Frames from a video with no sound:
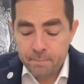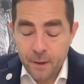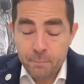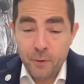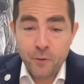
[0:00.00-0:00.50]

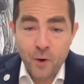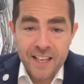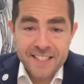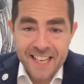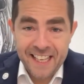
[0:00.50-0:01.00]
Before I
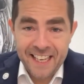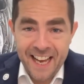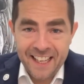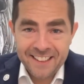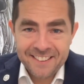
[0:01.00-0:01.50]
say
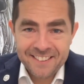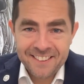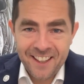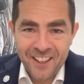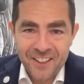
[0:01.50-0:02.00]
that,
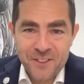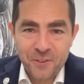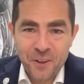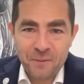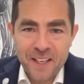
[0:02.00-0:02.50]
I just
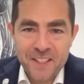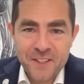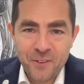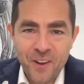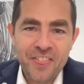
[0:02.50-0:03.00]
want to
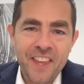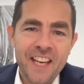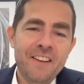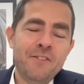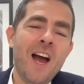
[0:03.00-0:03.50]
mention one thing.
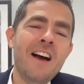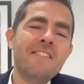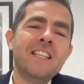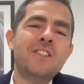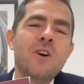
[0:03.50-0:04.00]
If you
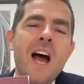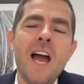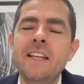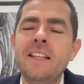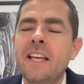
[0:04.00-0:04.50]
haven't
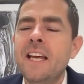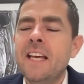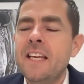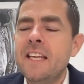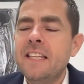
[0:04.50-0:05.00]
tried
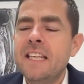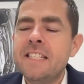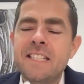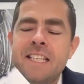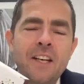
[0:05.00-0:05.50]
the
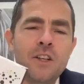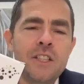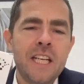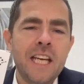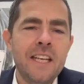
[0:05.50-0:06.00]

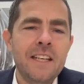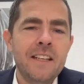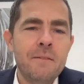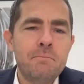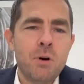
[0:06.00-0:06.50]
Zinzino
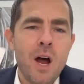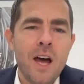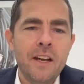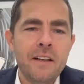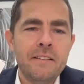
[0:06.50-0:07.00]

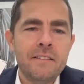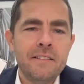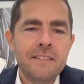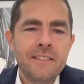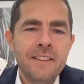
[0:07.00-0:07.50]
product,
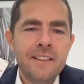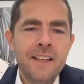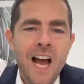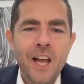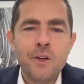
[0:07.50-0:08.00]

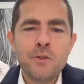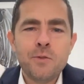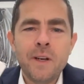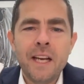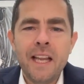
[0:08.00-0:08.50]
I just
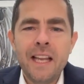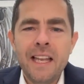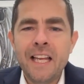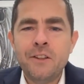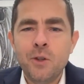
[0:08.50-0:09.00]
want to
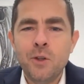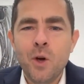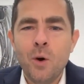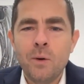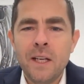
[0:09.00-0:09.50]
let you
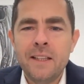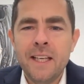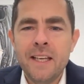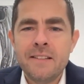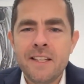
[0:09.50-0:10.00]
know that
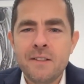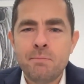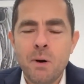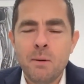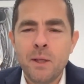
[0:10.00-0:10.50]
this is
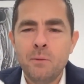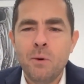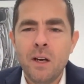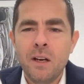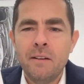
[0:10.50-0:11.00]
probably
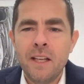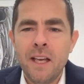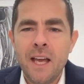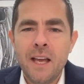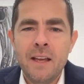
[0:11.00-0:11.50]
one of
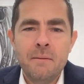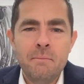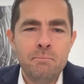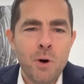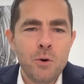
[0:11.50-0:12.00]
the
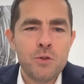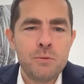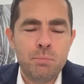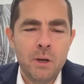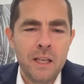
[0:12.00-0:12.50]

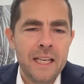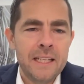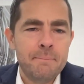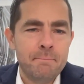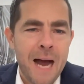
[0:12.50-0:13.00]
most
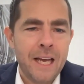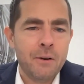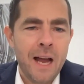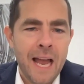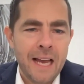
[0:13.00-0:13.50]
brilliant
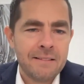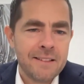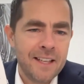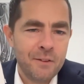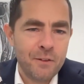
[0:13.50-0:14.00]
biohacks
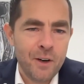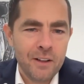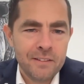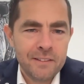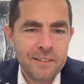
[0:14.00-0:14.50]
in the world.